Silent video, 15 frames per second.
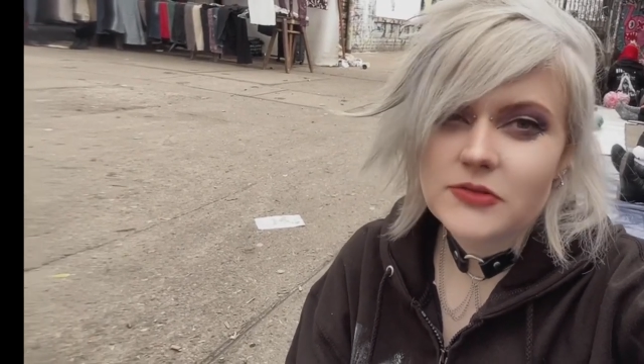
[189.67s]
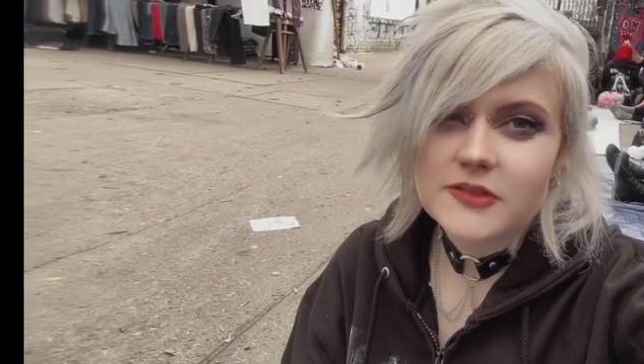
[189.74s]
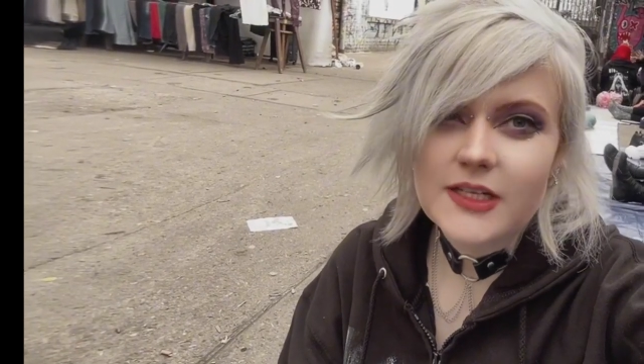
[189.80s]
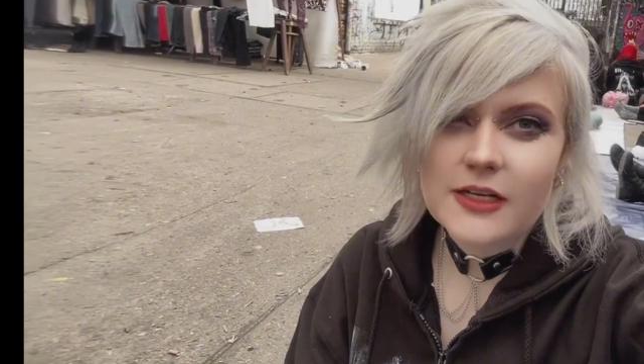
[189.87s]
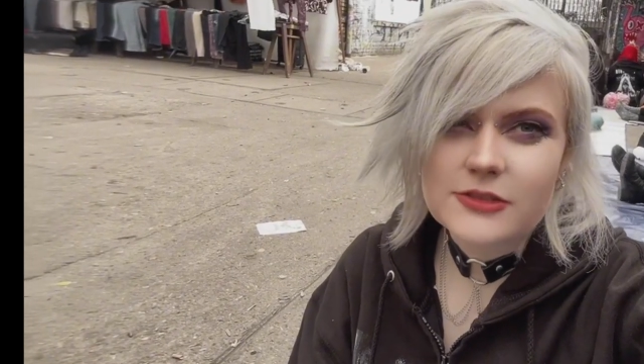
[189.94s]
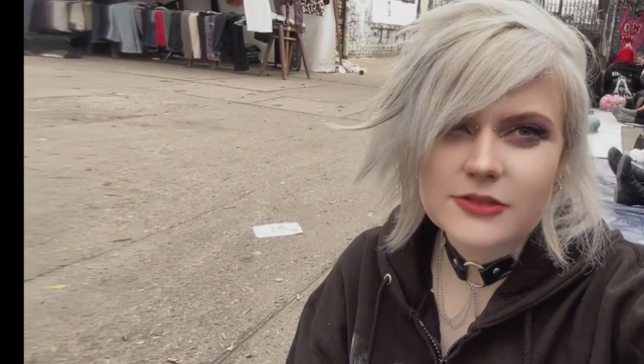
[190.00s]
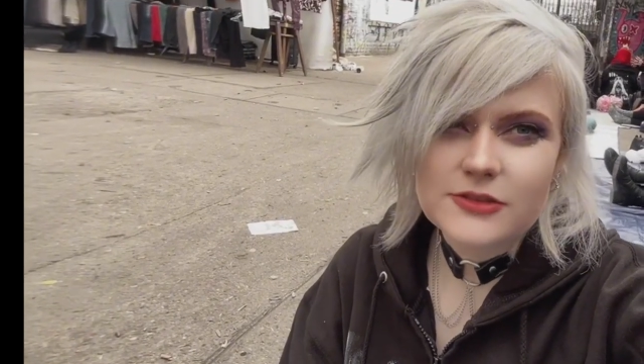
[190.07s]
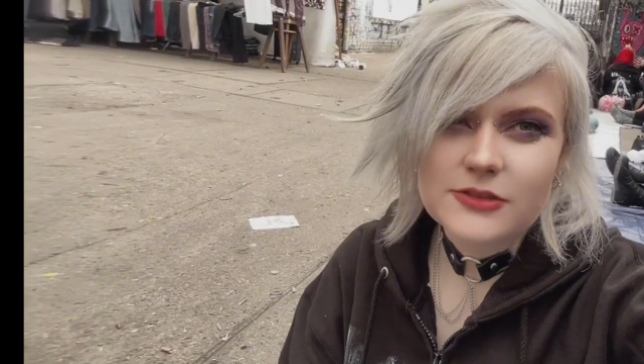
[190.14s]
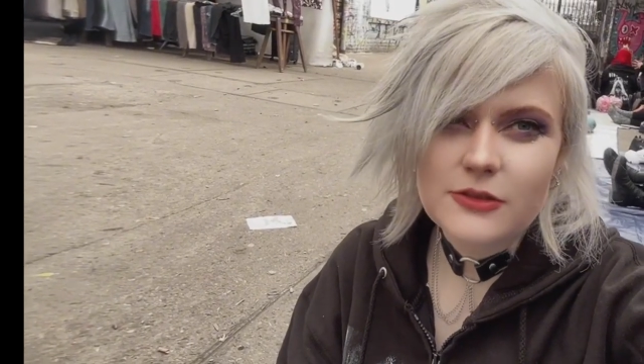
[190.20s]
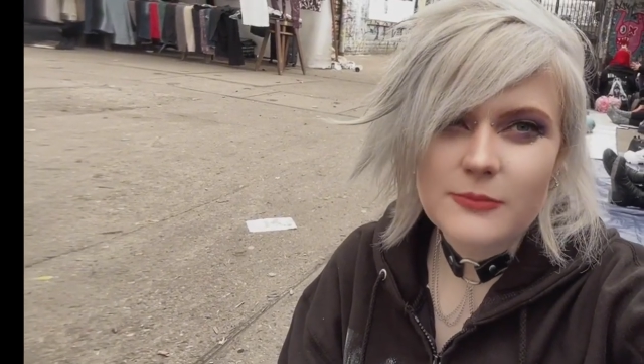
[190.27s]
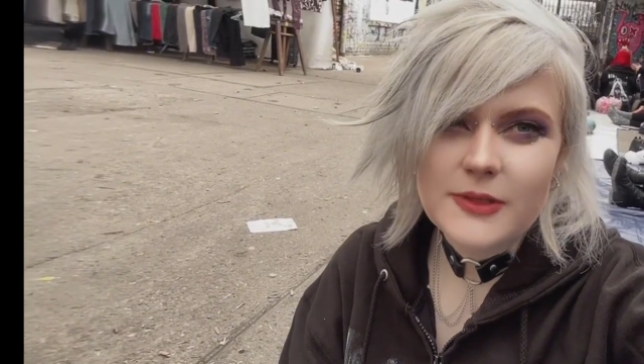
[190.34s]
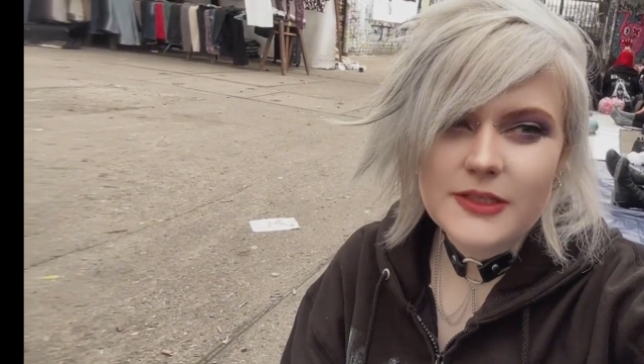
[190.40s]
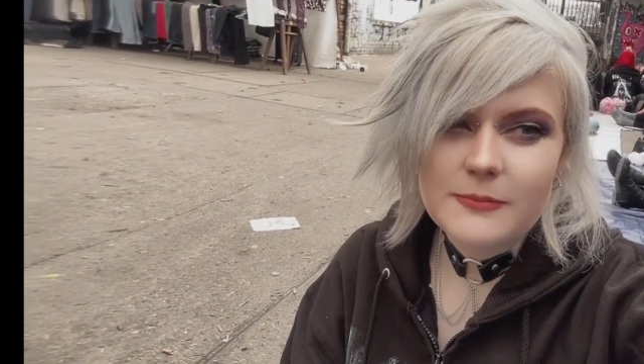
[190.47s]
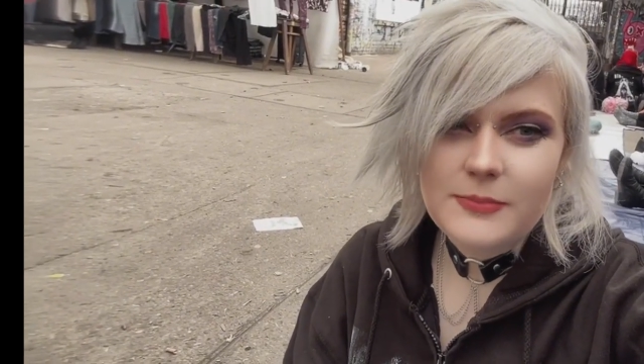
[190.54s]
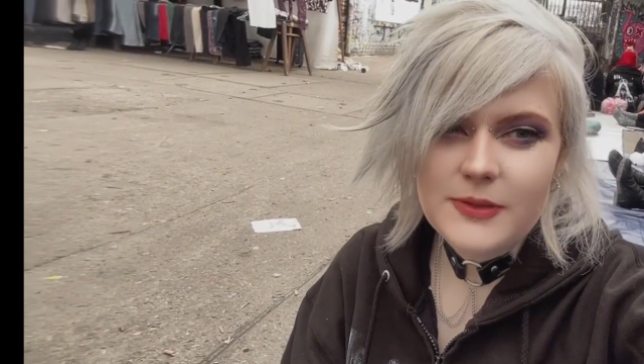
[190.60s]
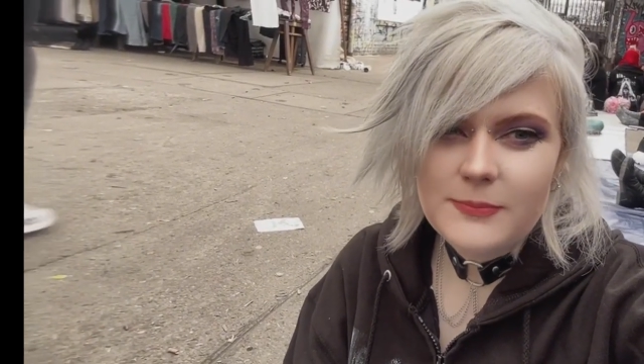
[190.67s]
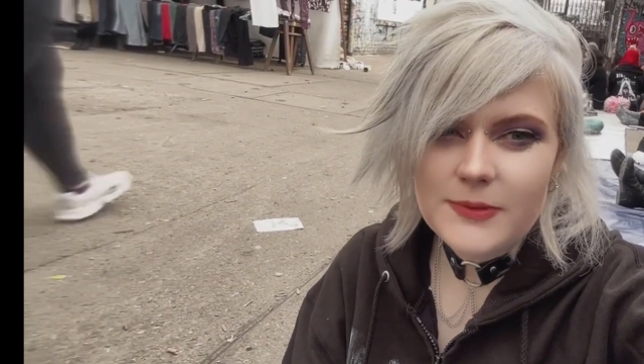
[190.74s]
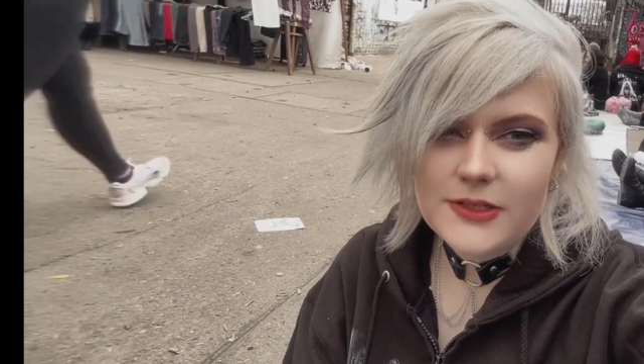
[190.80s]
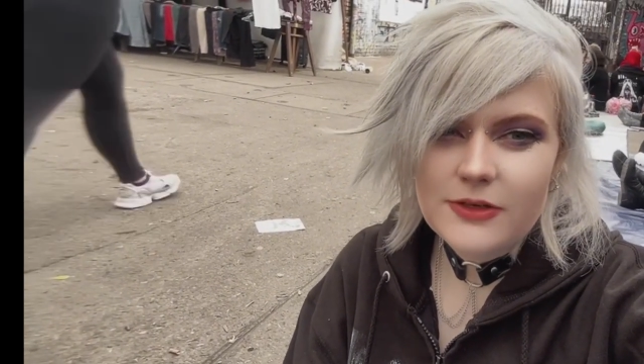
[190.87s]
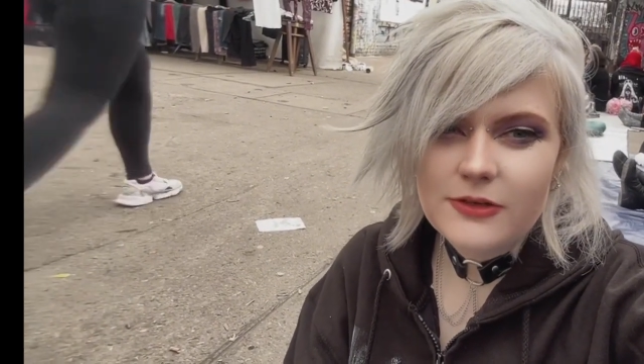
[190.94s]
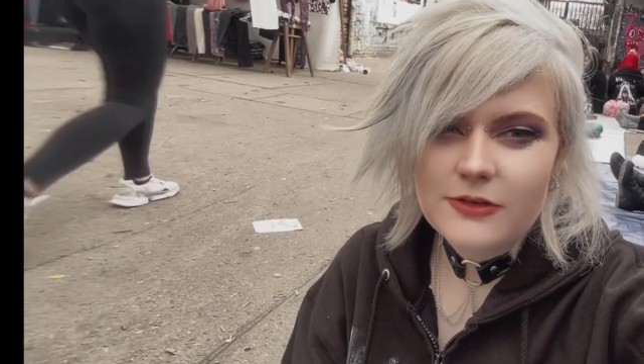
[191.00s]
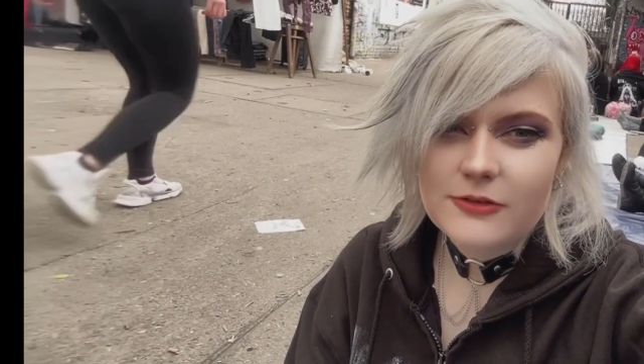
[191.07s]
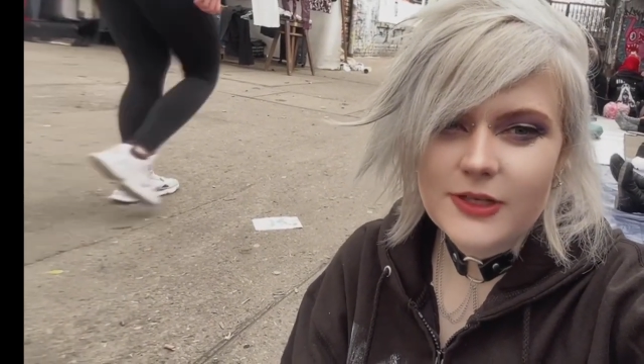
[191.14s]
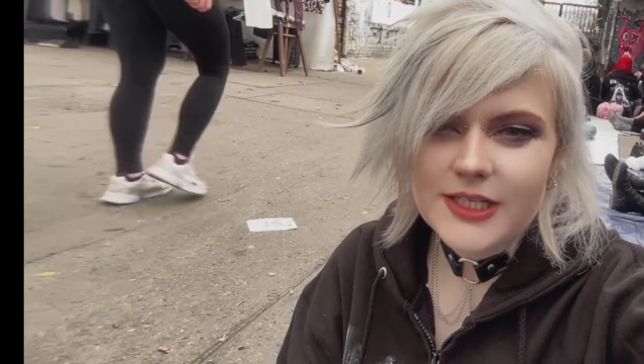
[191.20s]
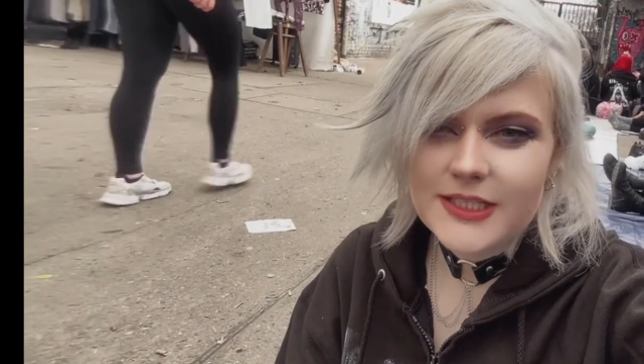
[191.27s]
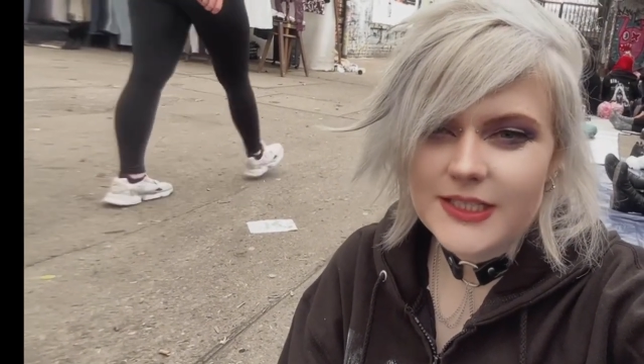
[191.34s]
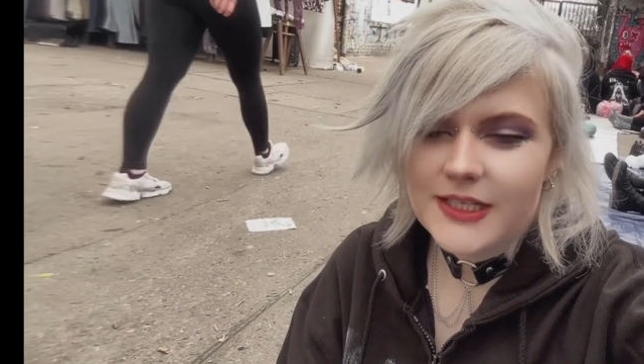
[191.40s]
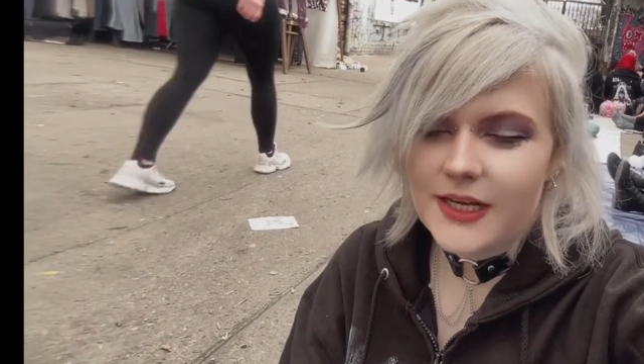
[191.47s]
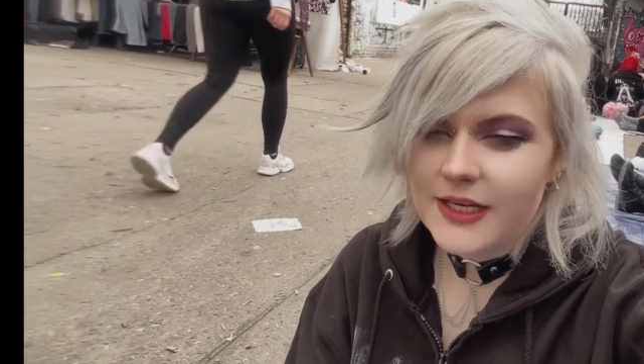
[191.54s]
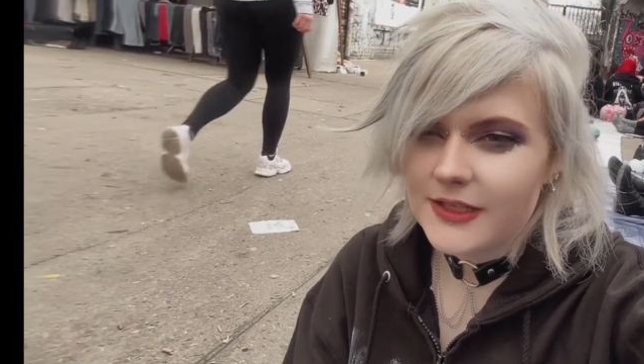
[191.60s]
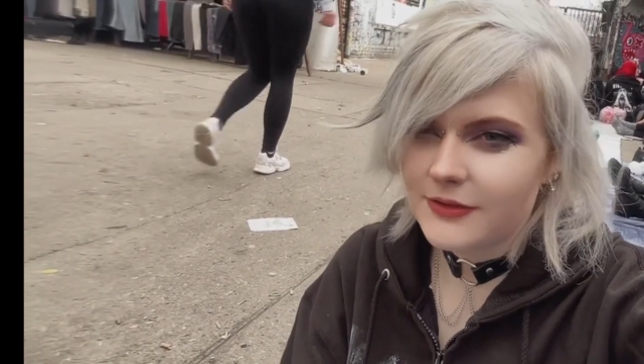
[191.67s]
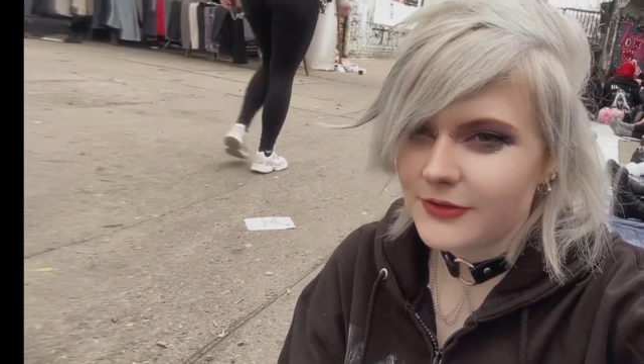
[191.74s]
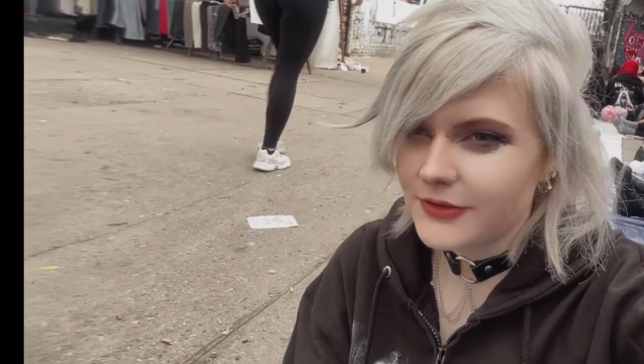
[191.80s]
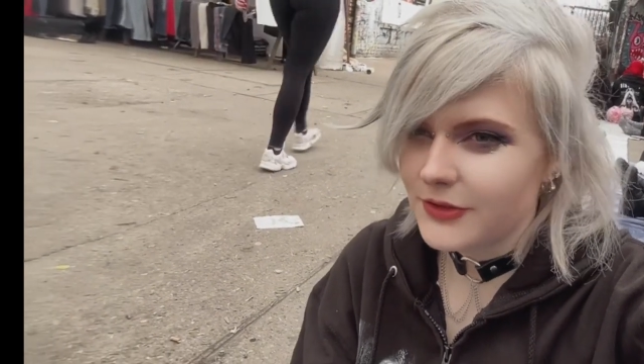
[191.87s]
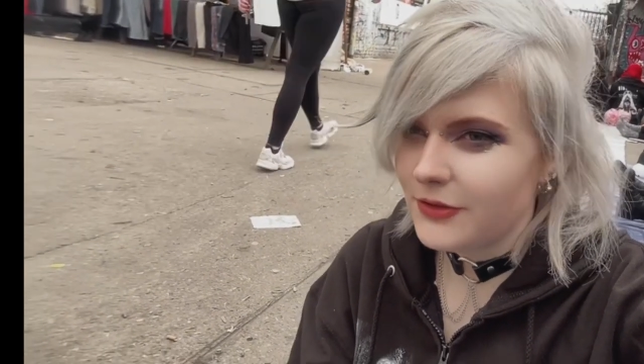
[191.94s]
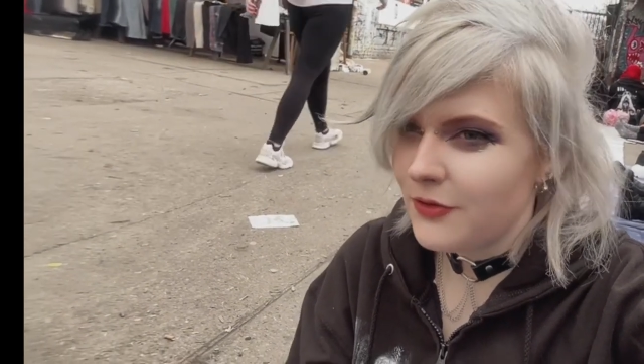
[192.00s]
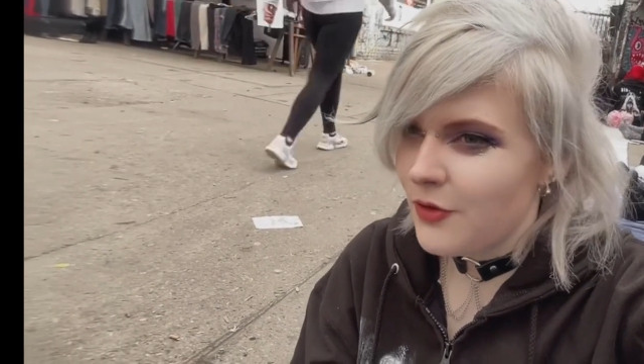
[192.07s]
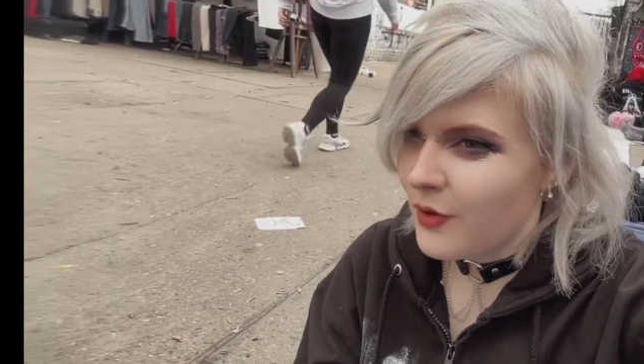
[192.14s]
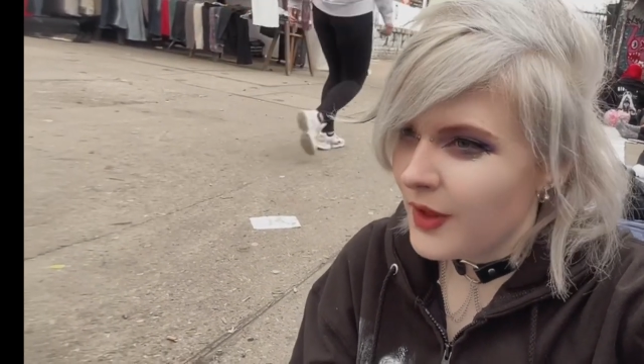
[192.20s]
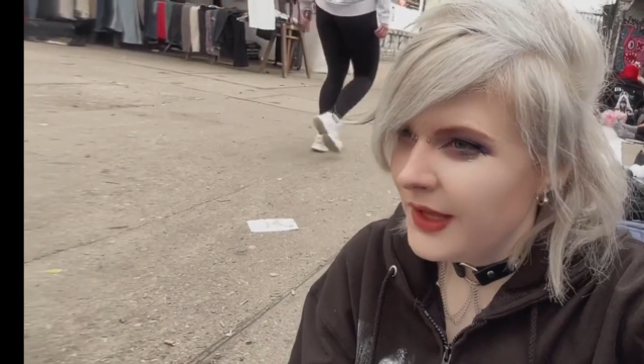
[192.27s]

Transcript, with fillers: there are so many people already, I don't know.